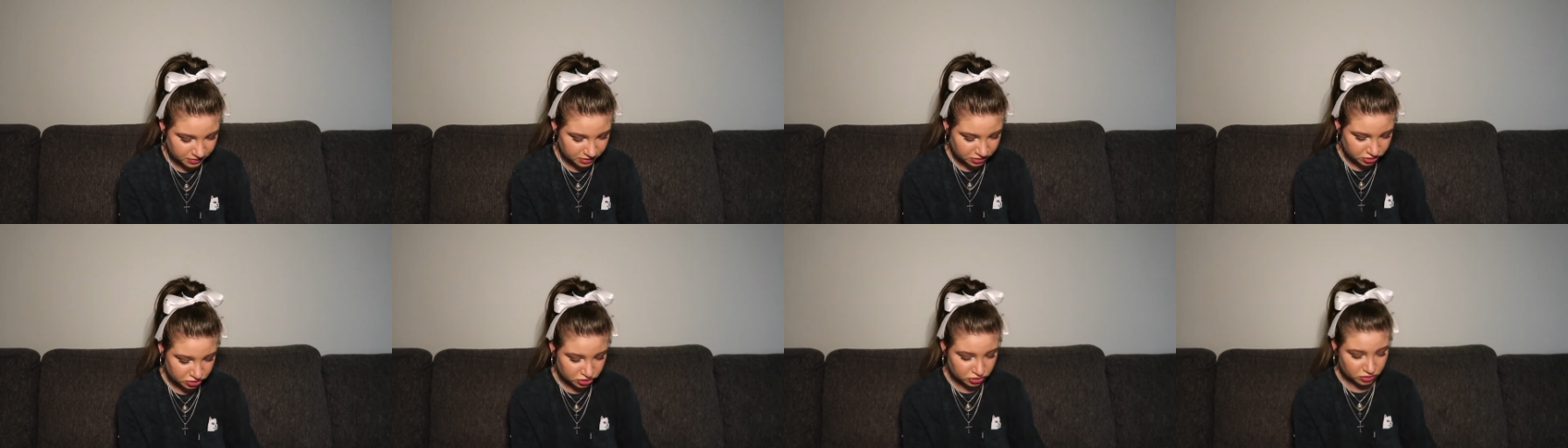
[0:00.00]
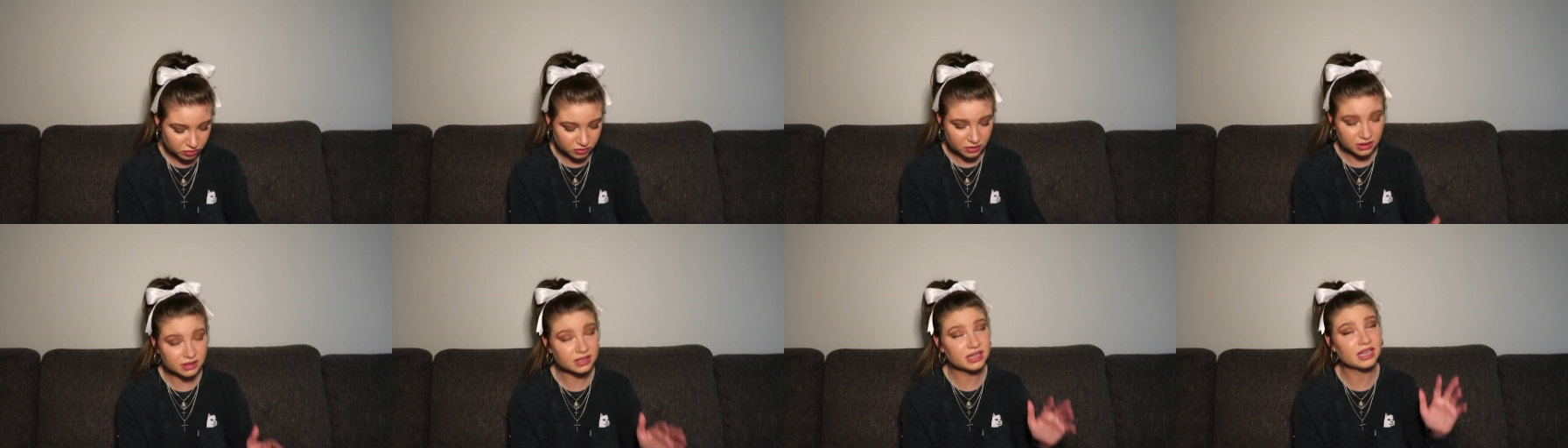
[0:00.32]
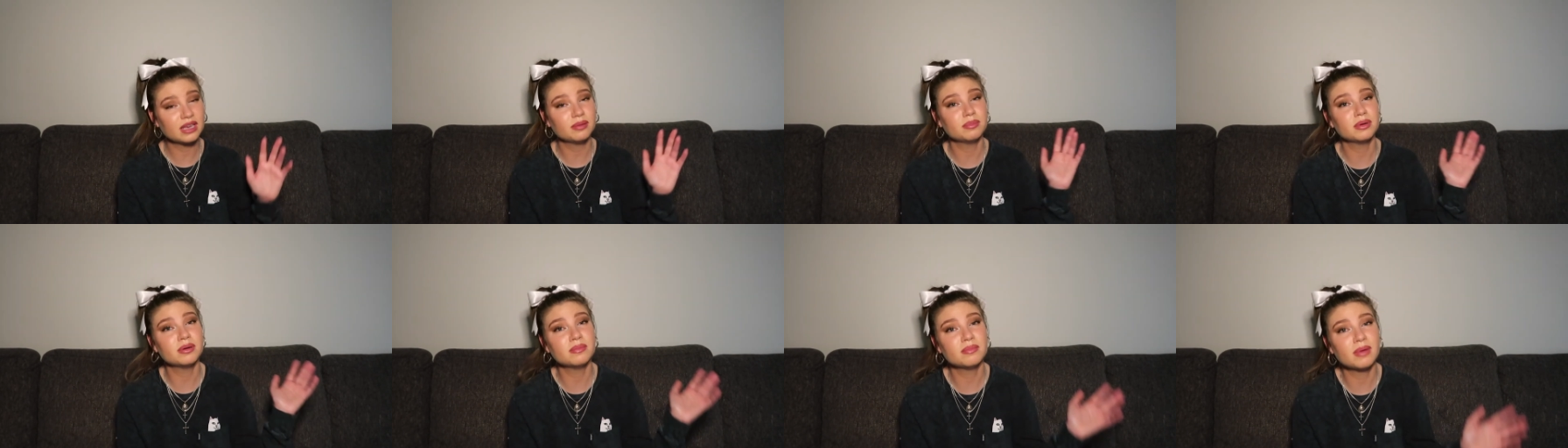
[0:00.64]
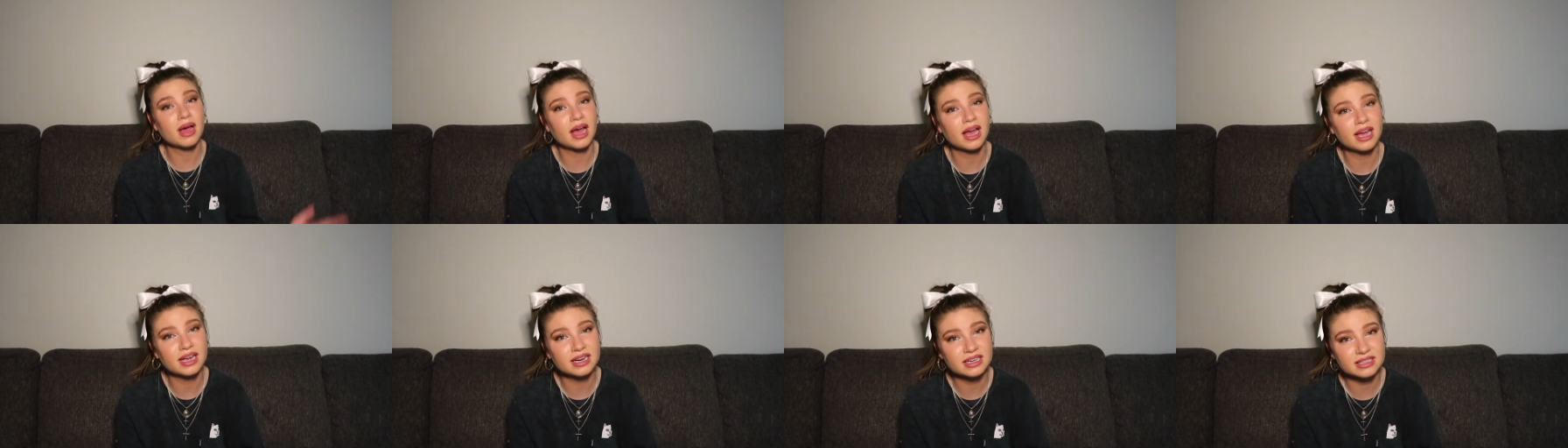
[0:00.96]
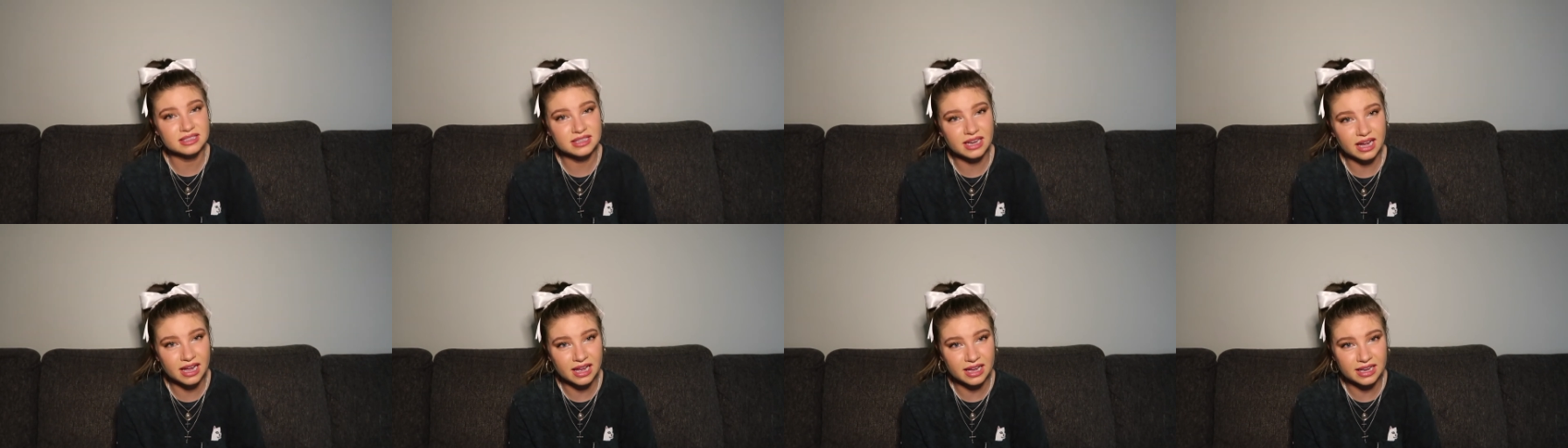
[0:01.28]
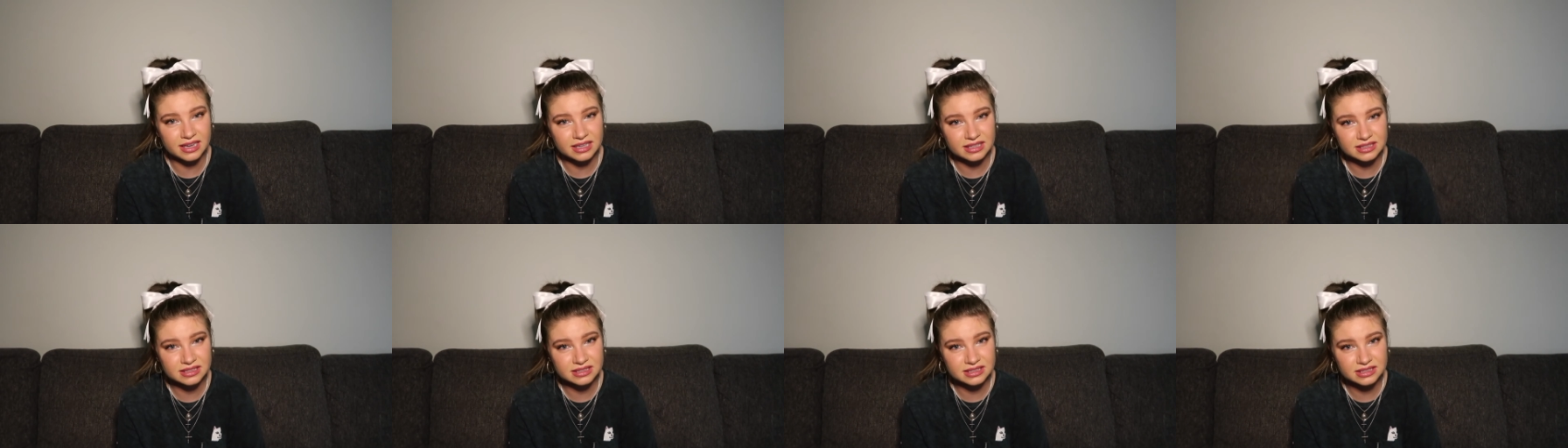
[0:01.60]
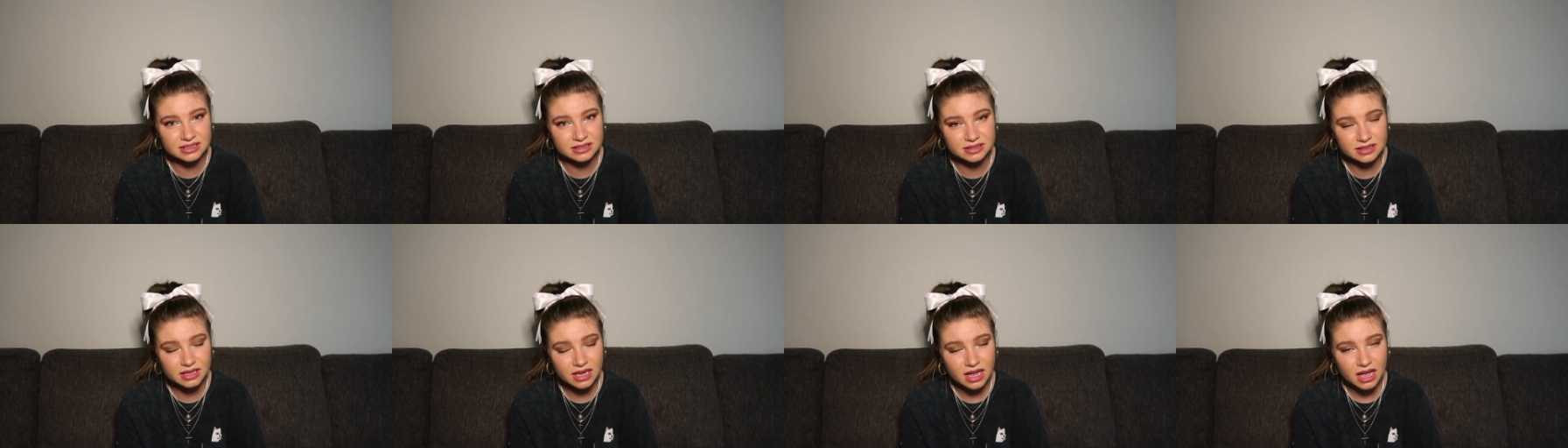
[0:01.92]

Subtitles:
So keep in mind, guys,